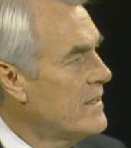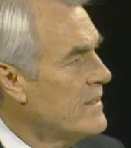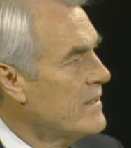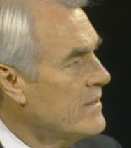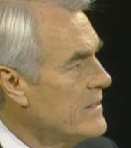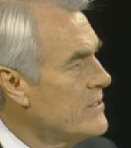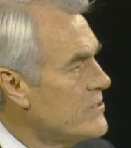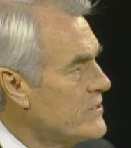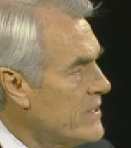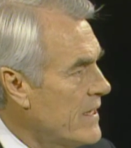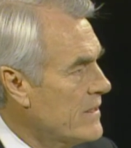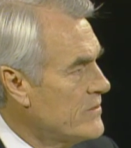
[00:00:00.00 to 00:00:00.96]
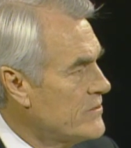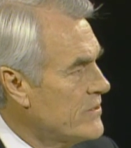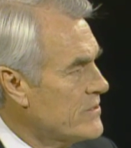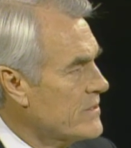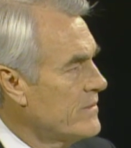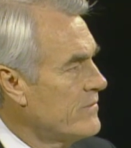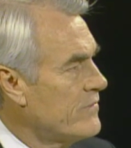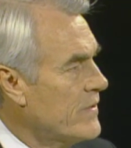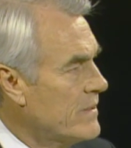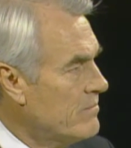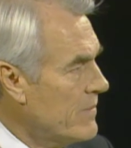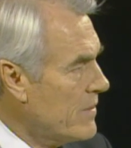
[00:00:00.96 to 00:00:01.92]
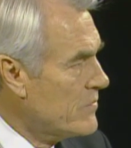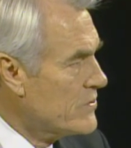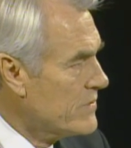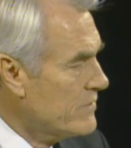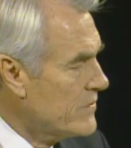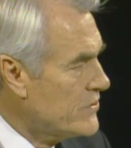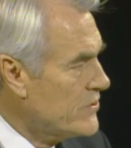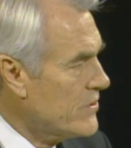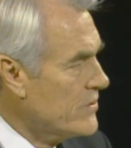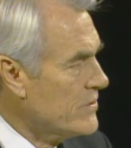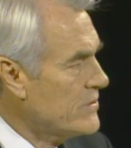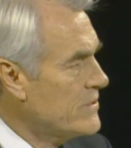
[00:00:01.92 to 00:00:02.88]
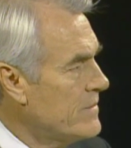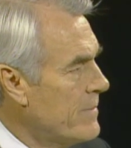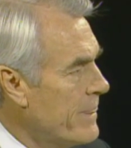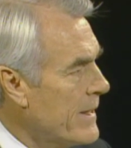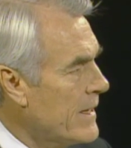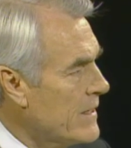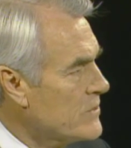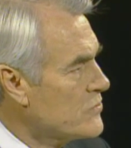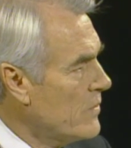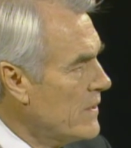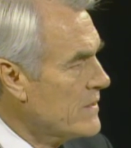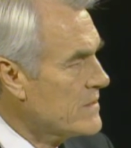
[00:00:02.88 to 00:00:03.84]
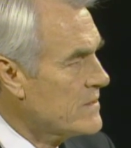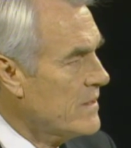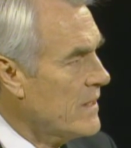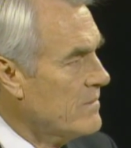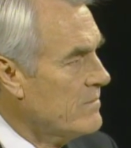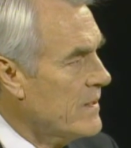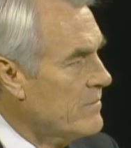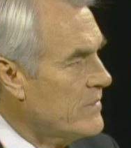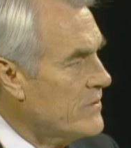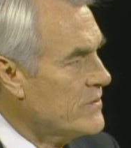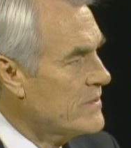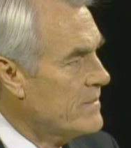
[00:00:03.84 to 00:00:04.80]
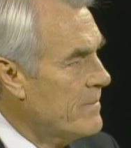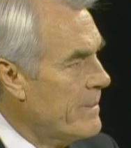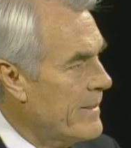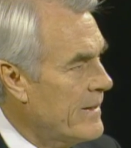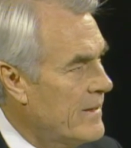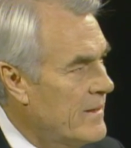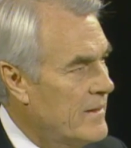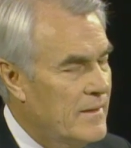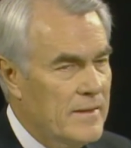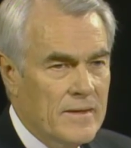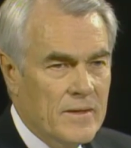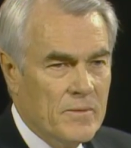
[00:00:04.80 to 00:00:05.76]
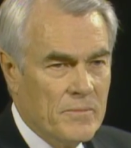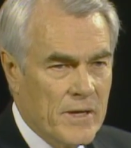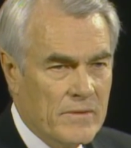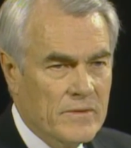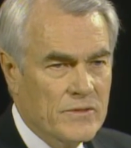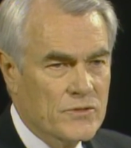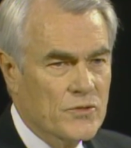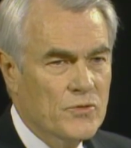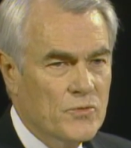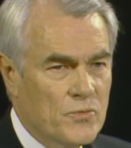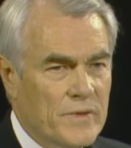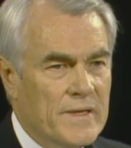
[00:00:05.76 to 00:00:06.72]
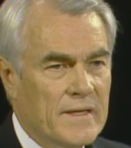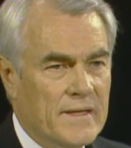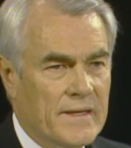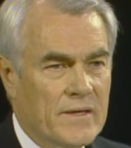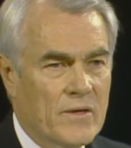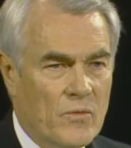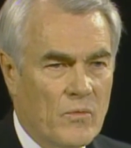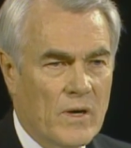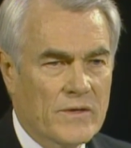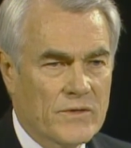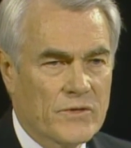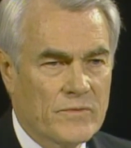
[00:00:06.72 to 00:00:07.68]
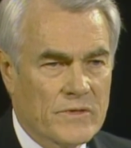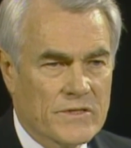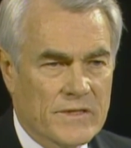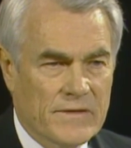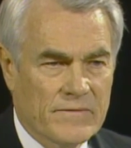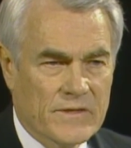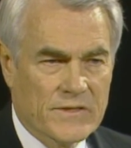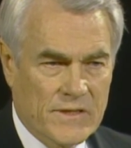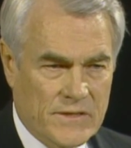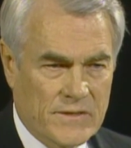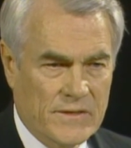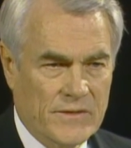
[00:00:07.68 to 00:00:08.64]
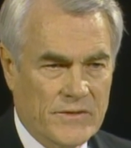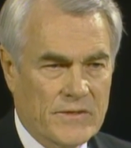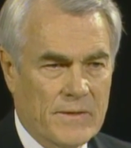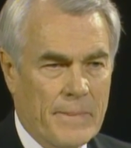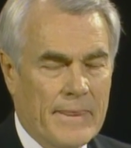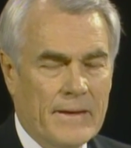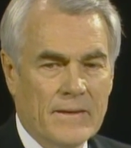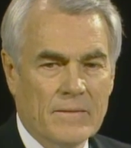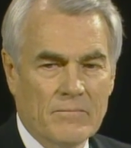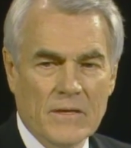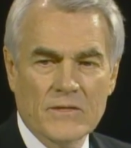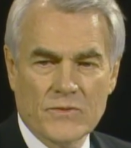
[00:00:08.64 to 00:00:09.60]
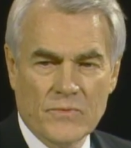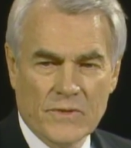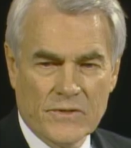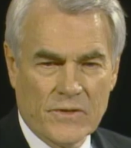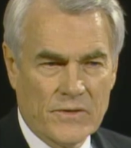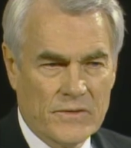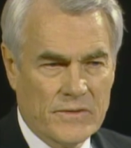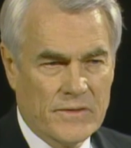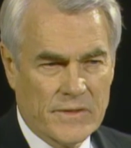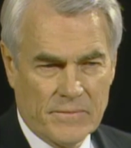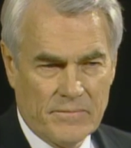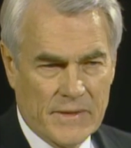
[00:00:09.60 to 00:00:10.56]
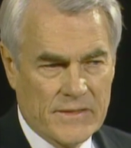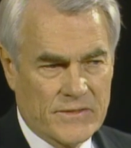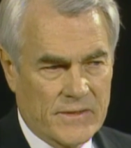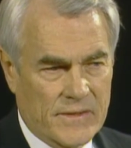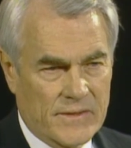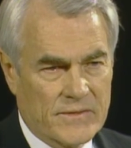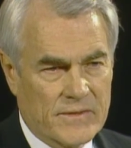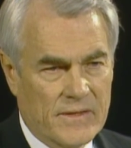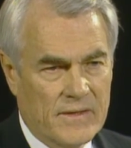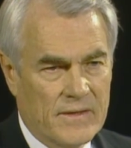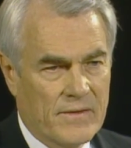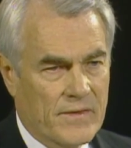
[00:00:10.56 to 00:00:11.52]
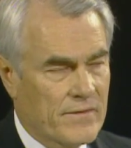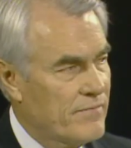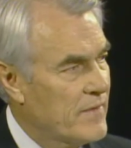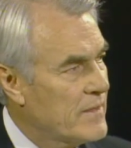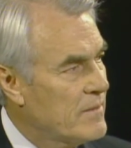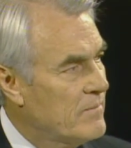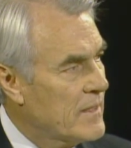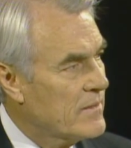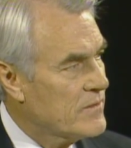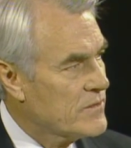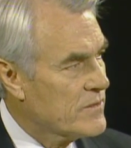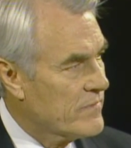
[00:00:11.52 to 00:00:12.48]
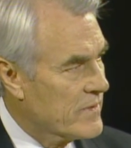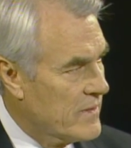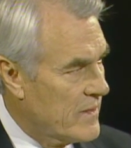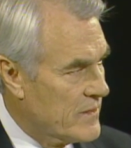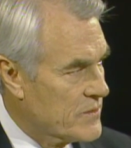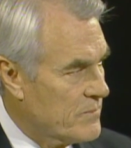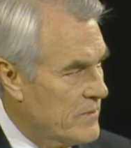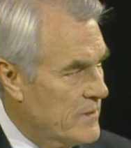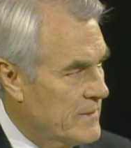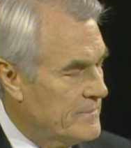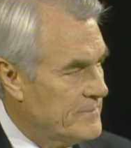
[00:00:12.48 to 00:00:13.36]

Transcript: these challenges confront members of the church as well as non members. Parents who really want to receive assistance must return to the basics, the fundamentals of the gospel.